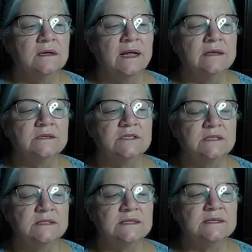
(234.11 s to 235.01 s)
And in
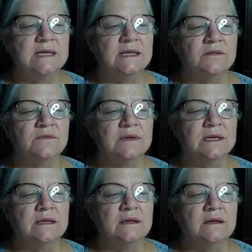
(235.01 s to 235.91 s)
Genesis
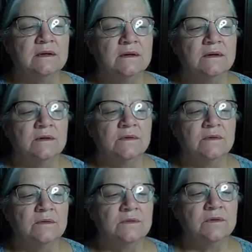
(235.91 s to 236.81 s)
8:3,
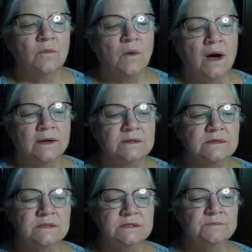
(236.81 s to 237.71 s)
the
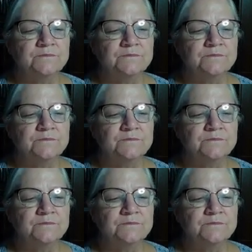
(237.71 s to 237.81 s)
waters